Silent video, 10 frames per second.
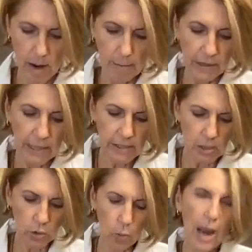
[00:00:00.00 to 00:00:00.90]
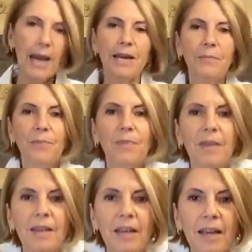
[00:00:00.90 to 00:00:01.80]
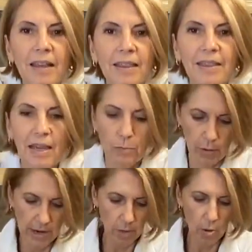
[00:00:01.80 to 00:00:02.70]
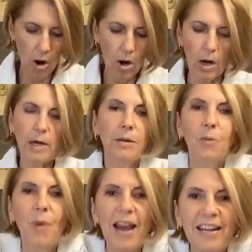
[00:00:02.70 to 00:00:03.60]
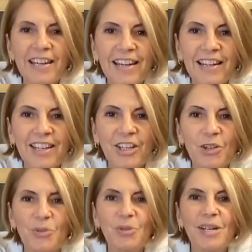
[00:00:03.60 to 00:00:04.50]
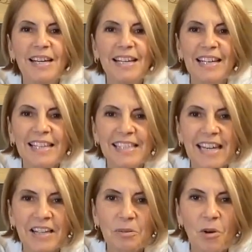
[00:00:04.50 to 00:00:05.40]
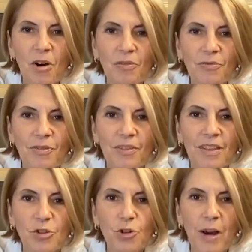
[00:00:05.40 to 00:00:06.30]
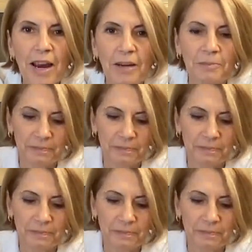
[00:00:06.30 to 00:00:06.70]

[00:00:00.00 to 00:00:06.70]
But this is the way they break apart when you take them off the tray.